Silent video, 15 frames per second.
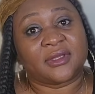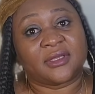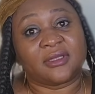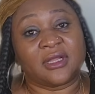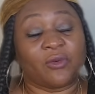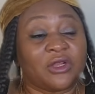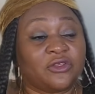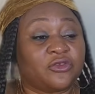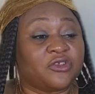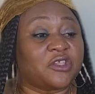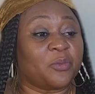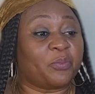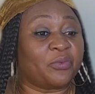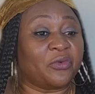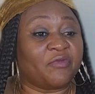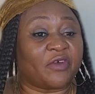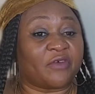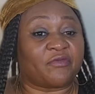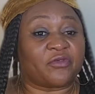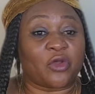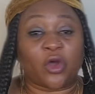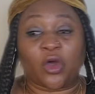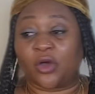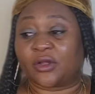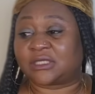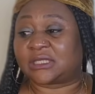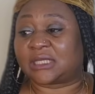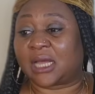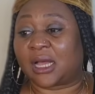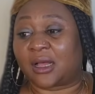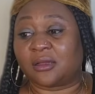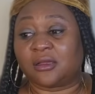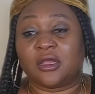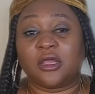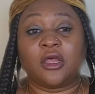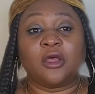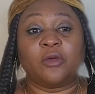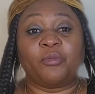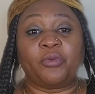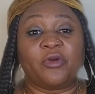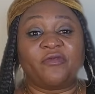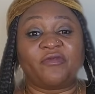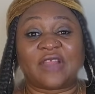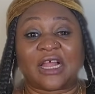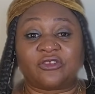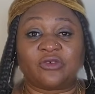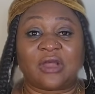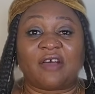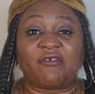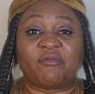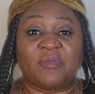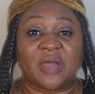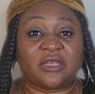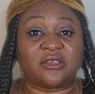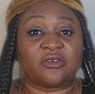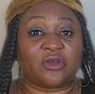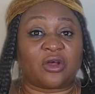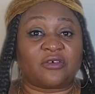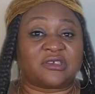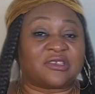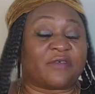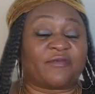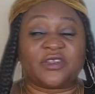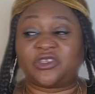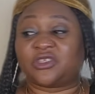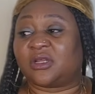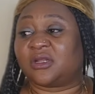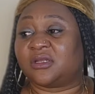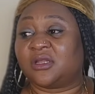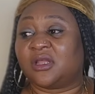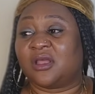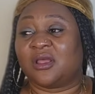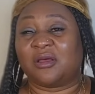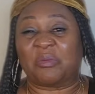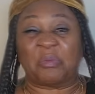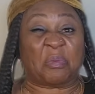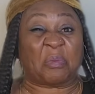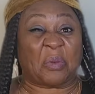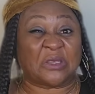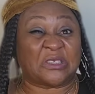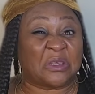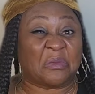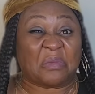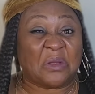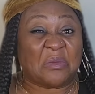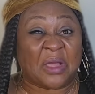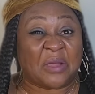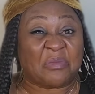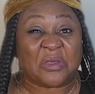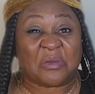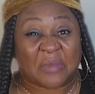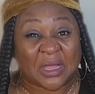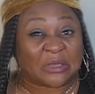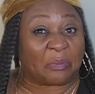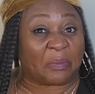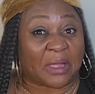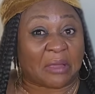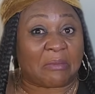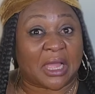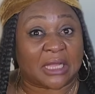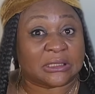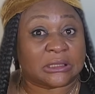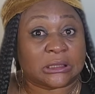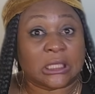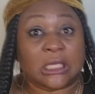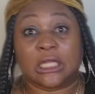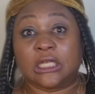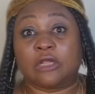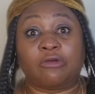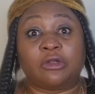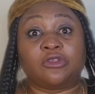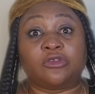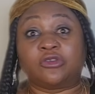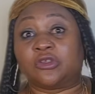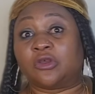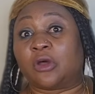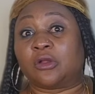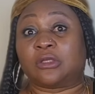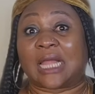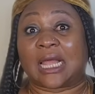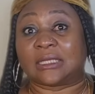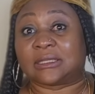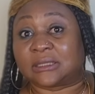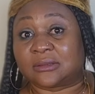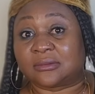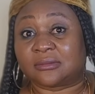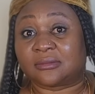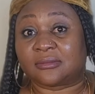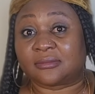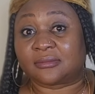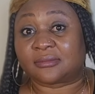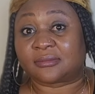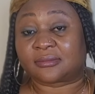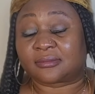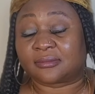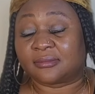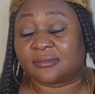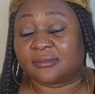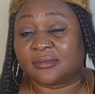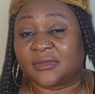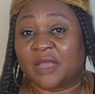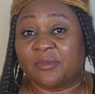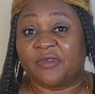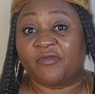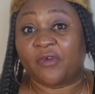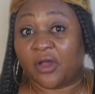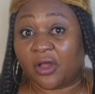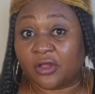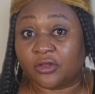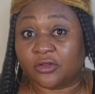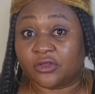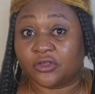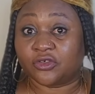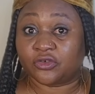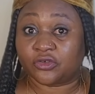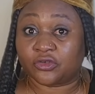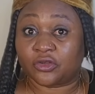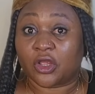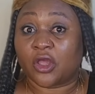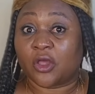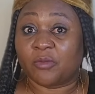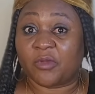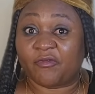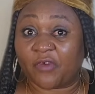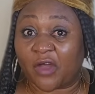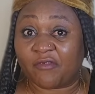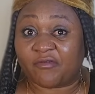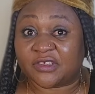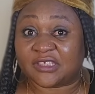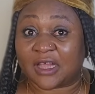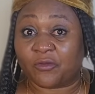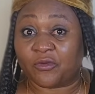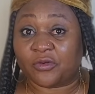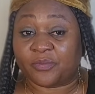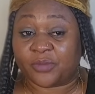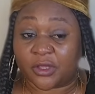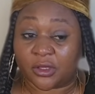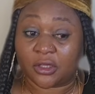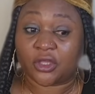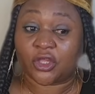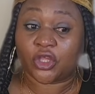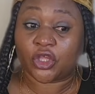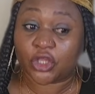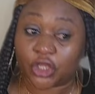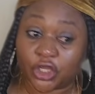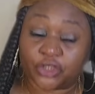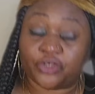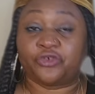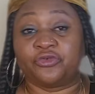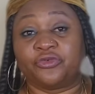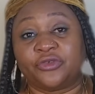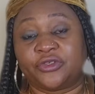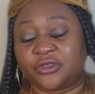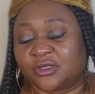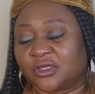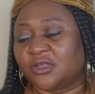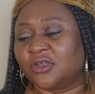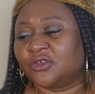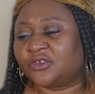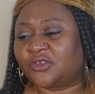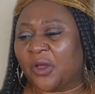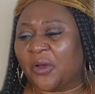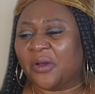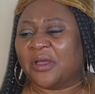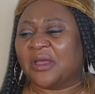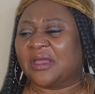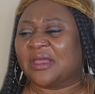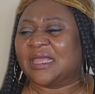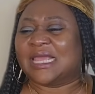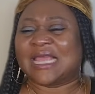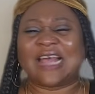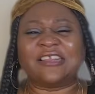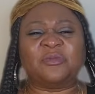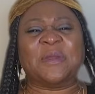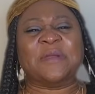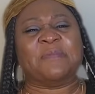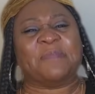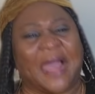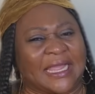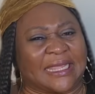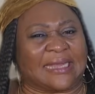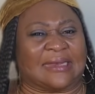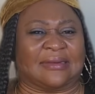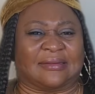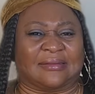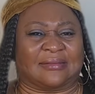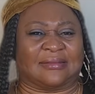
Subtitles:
They want to see proof of your hotel, proof that you have made your reservation, possibly maybe made payment. They want to see all that before visa will be issued. So he has been begging.